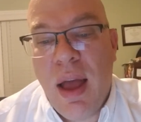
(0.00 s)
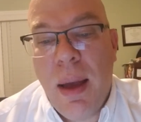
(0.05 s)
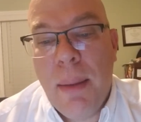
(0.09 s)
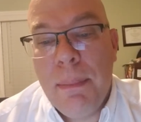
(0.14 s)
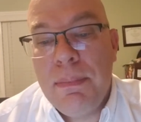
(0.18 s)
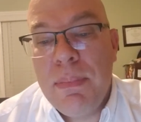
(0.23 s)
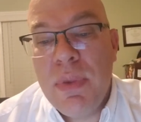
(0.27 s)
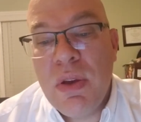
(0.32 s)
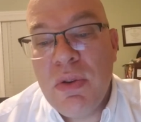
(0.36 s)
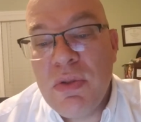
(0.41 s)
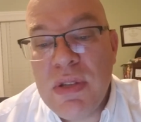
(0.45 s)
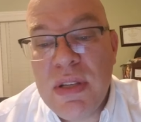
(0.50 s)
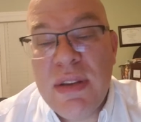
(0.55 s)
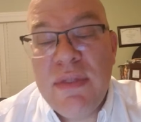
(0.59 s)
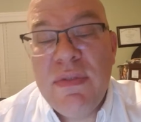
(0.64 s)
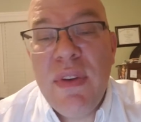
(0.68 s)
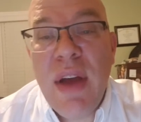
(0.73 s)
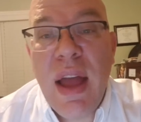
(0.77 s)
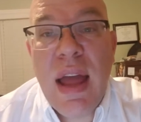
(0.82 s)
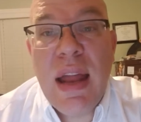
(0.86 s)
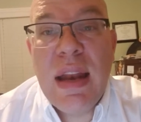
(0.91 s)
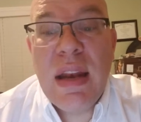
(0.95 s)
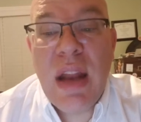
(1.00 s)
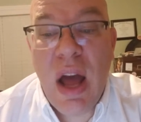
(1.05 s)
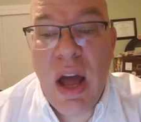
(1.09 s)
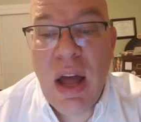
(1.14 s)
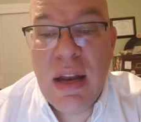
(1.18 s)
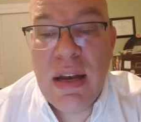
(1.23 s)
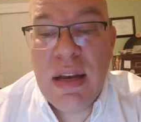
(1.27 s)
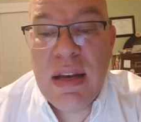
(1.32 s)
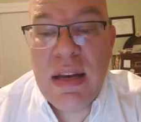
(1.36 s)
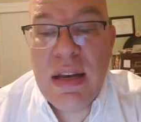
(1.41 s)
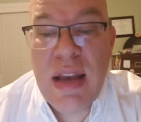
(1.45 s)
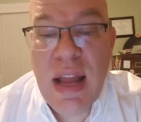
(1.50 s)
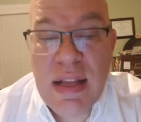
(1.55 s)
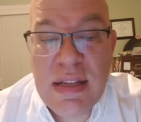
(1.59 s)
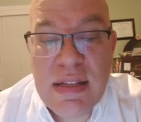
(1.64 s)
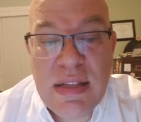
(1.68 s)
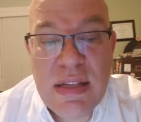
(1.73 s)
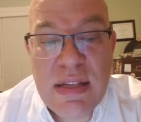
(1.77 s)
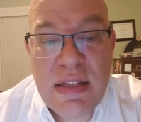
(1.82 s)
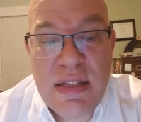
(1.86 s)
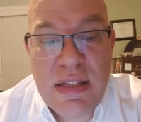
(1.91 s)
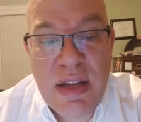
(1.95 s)
abusive and
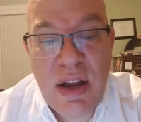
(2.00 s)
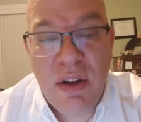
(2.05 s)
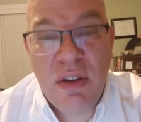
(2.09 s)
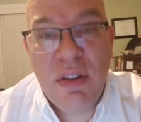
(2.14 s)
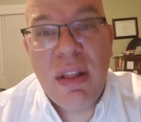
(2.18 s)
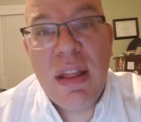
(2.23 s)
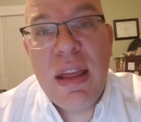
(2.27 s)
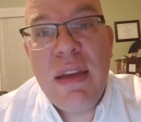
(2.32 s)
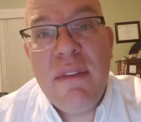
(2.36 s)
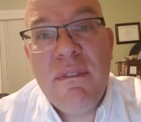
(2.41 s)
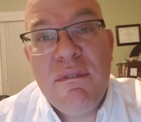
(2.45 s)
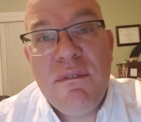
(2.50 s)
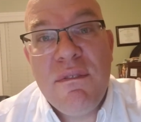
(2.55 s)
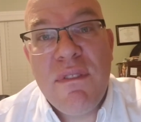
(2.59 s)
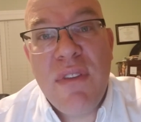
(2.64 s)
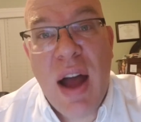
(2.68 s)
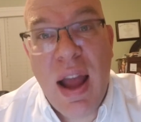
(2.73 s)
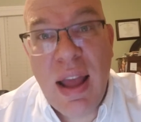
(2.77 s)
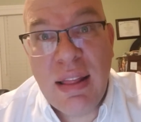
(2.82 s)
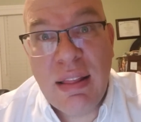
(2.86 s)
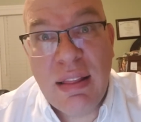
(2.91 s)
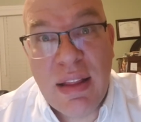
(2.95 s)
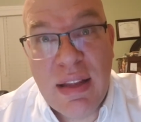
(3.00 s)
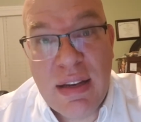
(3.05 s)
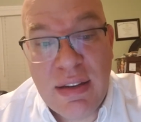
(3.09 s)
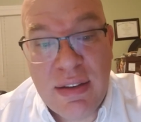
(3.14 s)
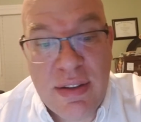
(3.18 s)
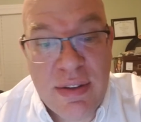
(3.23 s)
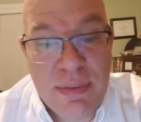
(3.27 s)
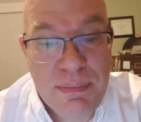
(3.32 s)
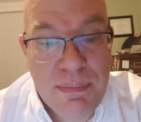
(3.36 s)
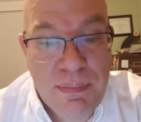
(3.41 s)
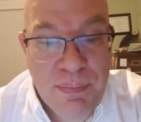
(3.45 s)
unnecessarily violent,